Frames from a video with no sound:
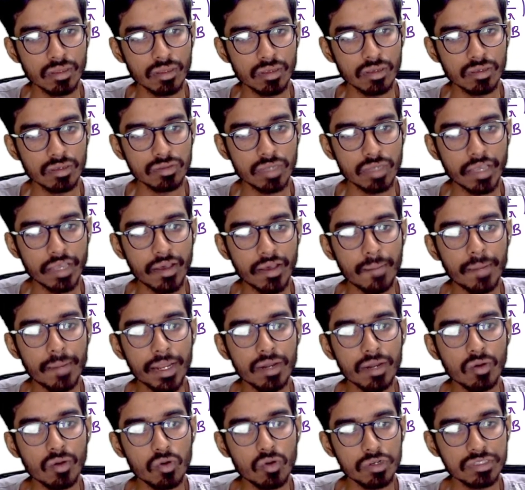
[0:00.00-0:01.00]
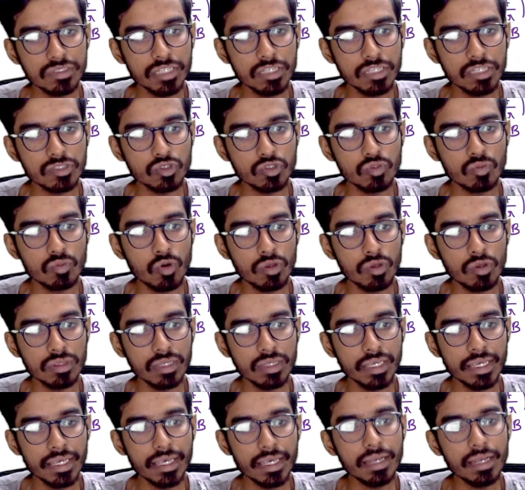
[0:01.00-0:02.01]
So I applied note 6 to both
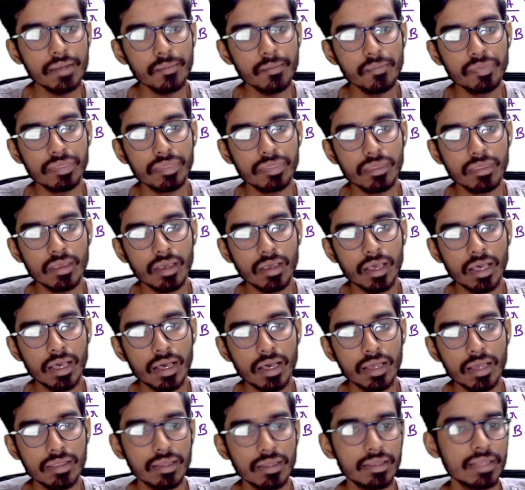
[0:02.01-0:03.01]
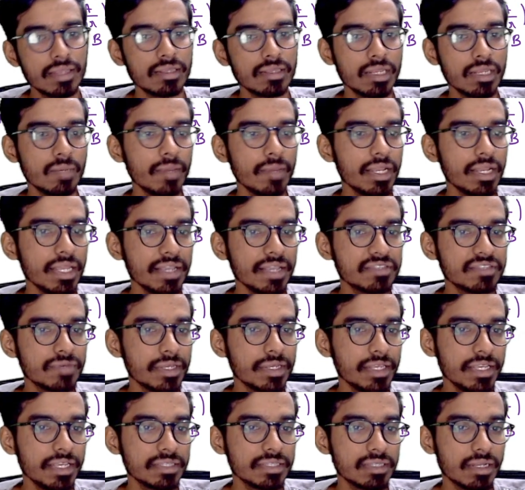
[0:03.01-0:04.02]
here. Then the remaining is very
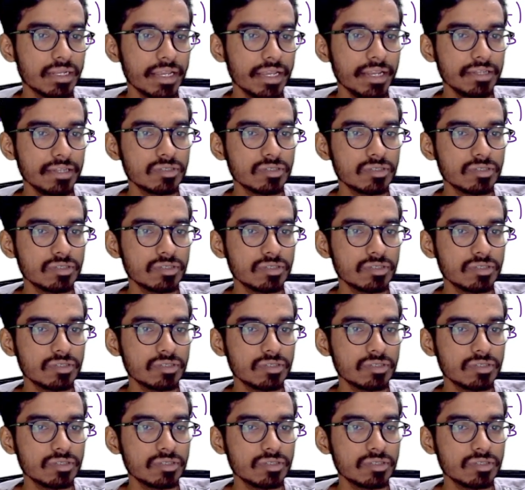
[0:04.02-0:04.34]
easy, right?